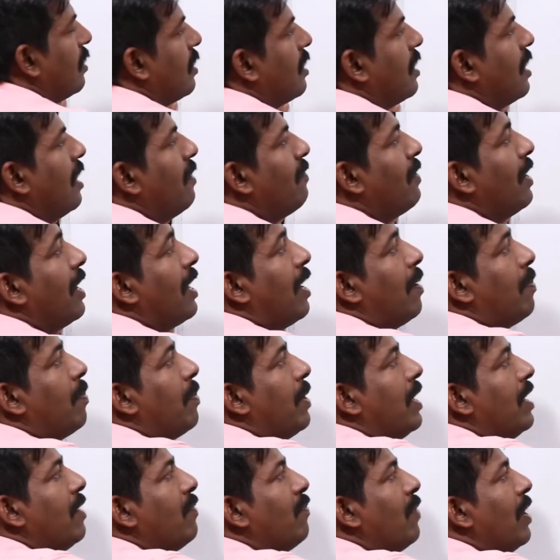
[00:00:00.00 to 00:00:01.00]
Here we are
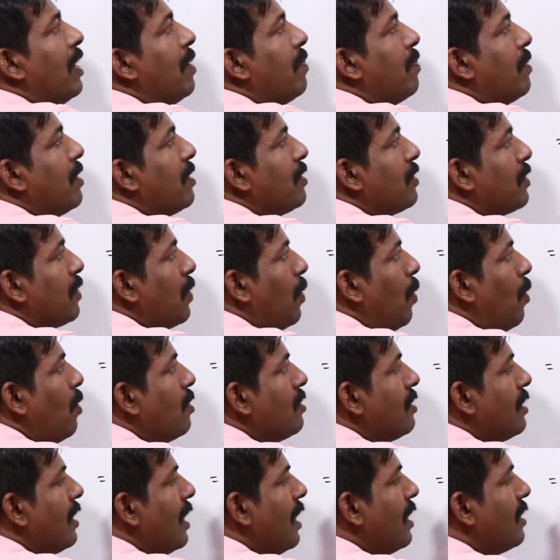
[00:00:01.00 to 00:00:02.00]
applying 1 plus
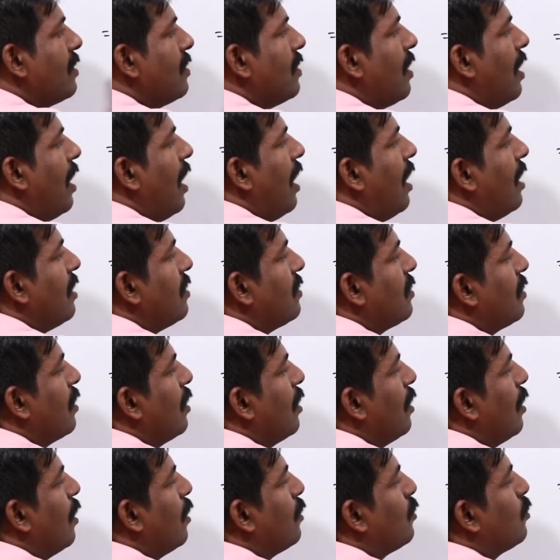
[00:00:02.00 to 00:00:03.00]
cos x as
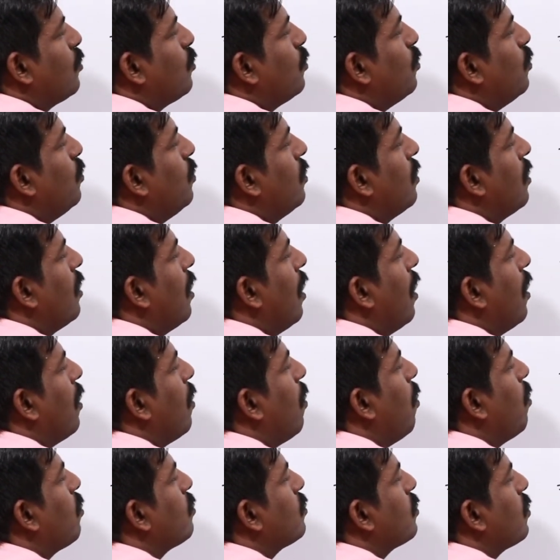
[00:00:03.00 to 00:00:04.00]
2
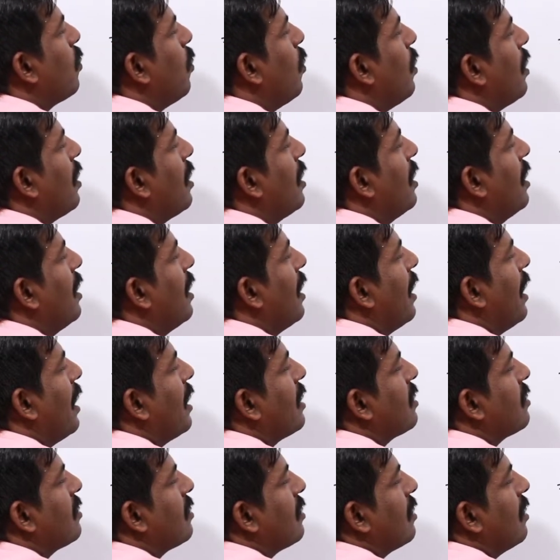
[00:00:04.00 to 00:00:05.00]
cos square
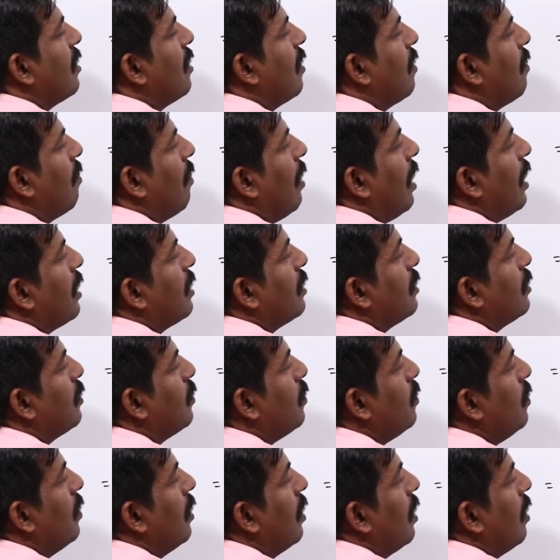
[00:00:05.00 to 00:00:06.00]
x by
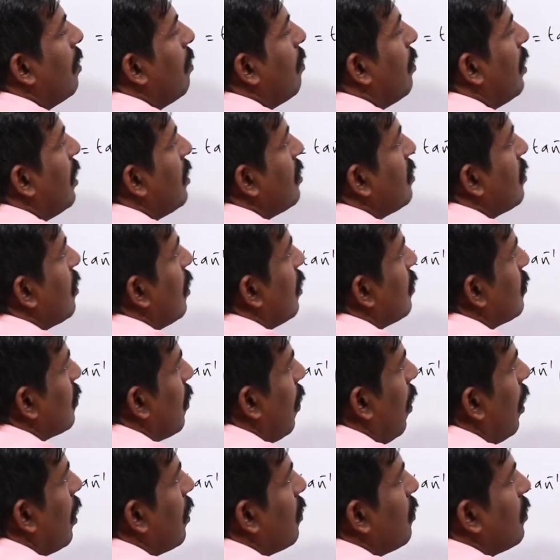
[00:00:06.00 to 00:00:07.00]
2 plus
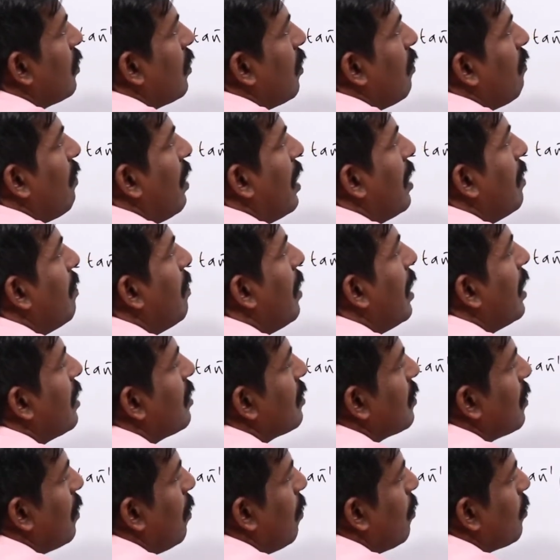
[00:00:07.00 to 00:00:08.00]
square root of 1
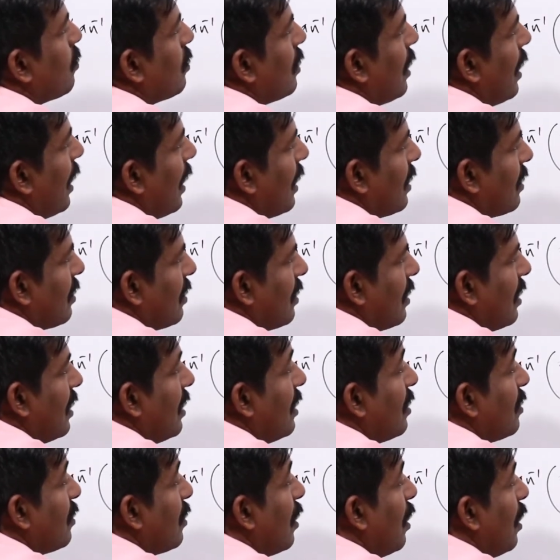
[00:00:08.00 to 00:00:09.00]
minus cos x
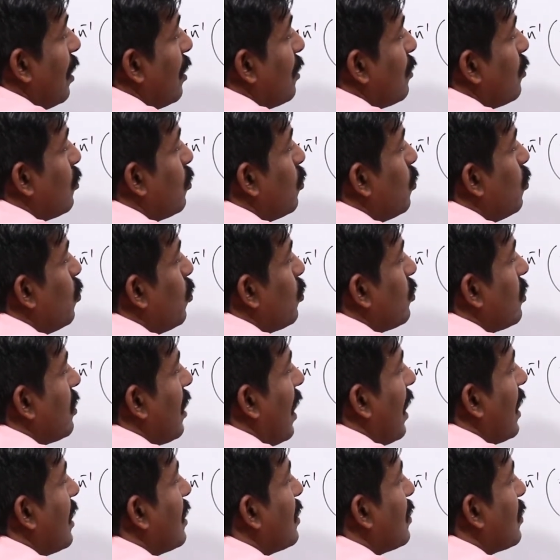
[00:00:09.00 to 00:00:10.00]
is 2
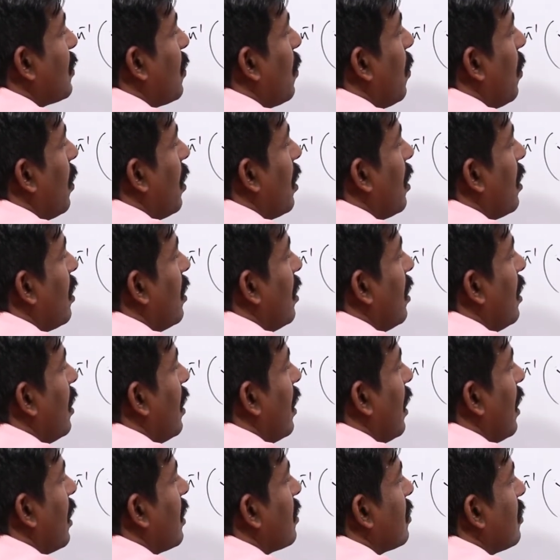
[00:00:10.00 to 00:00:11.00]
sin square
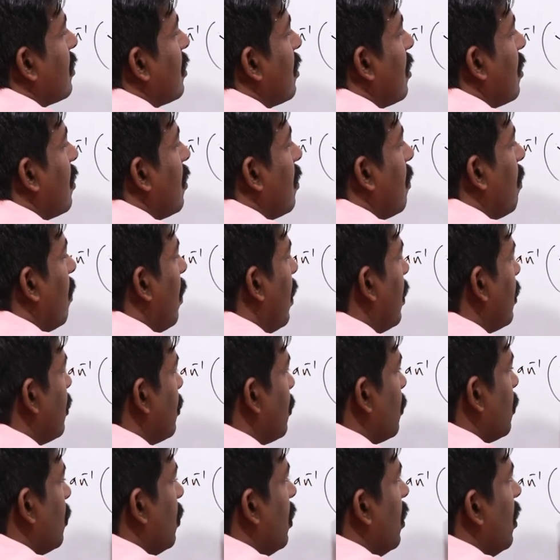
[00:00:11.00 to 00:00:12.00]
x by
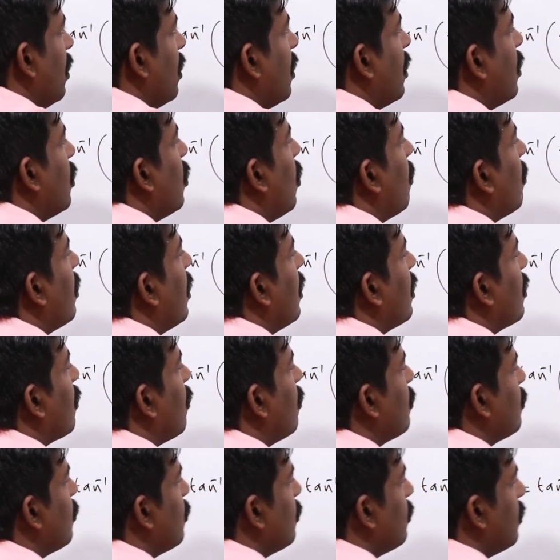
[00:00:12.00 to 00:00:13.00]
2. Denominator
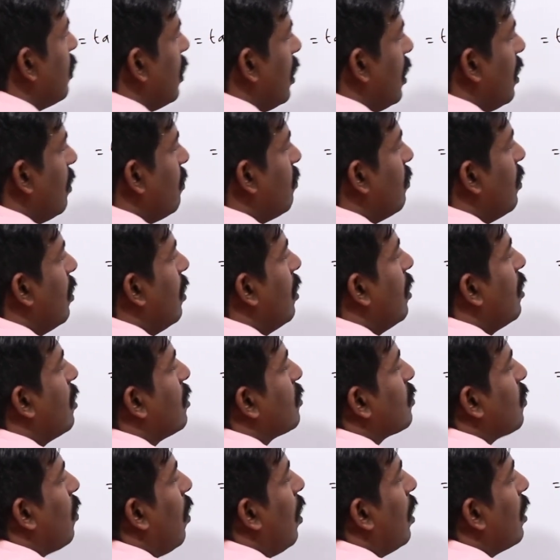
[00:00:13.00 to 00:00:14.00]
also same,
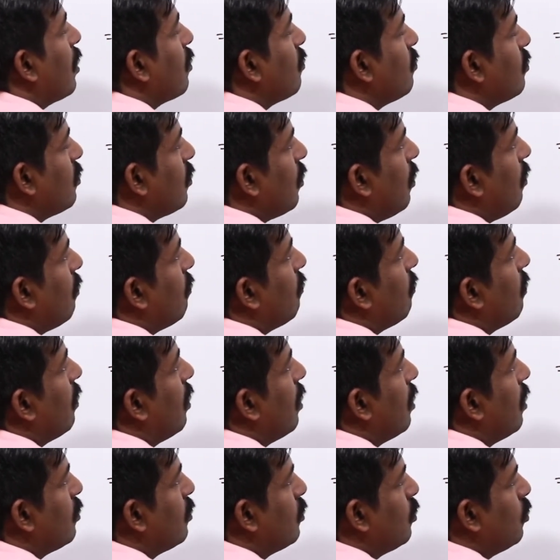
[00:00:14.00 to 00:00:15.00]
square root of
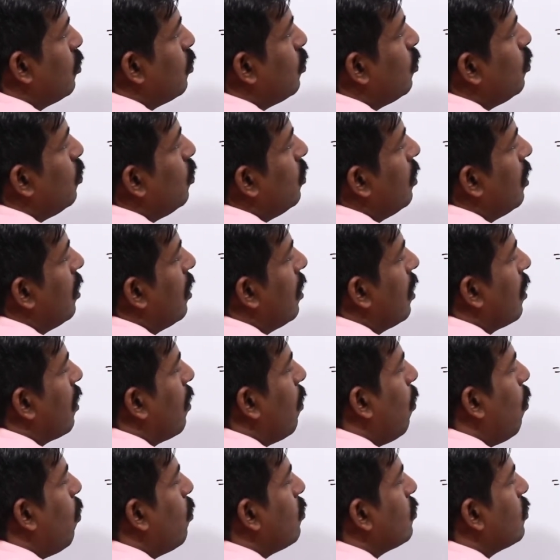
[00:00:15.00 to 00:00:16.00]
2
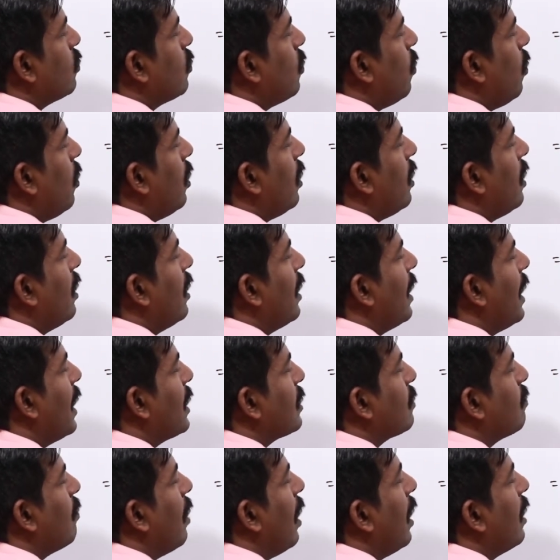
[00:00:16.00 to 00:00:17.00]
cos square
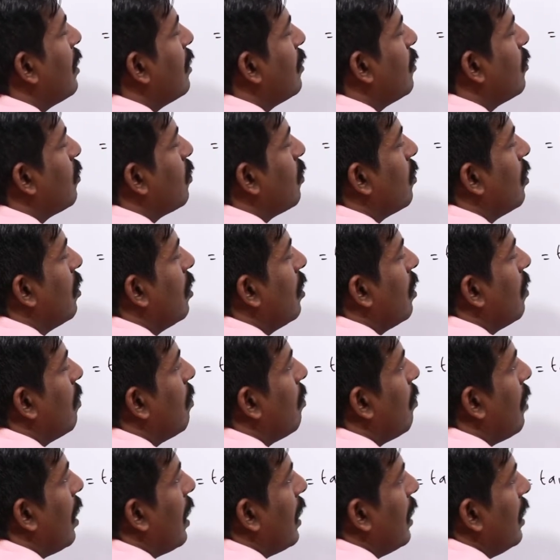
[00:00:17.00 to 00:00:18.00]
x by 2
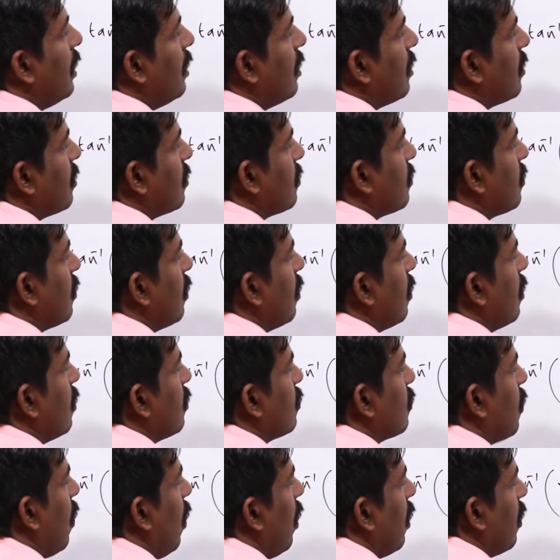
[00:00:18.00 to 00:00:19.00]
minus
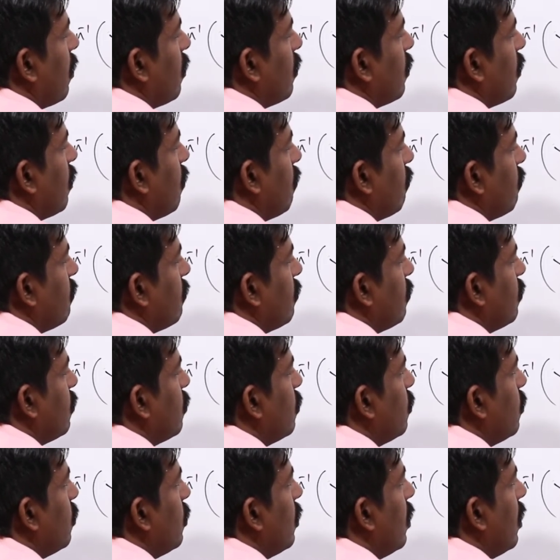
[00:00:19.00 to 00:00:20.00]
square root of
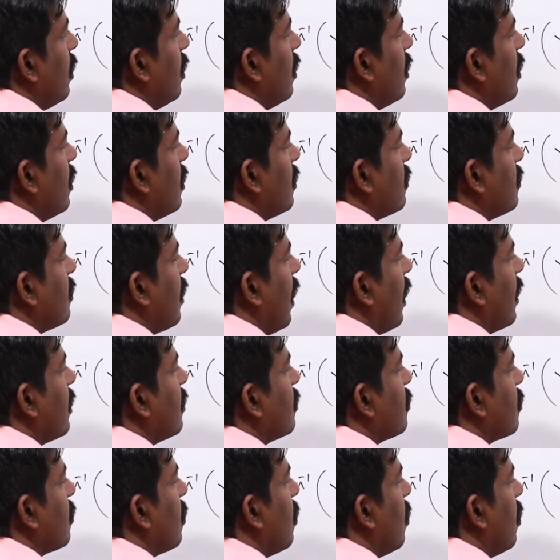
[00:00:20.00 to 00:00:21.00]
2 sin
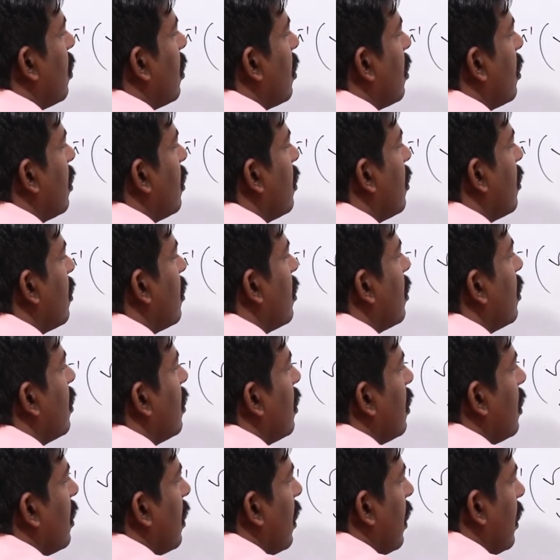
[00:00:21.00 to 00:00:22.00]
square
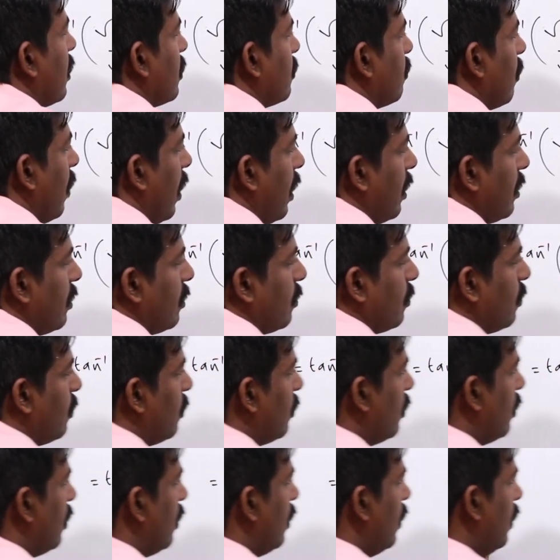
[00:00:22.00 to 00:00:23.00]
x by 2.
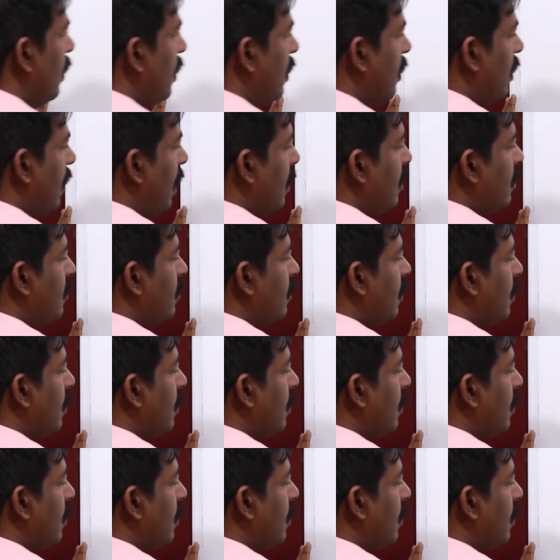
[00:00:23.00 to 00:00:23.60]
That is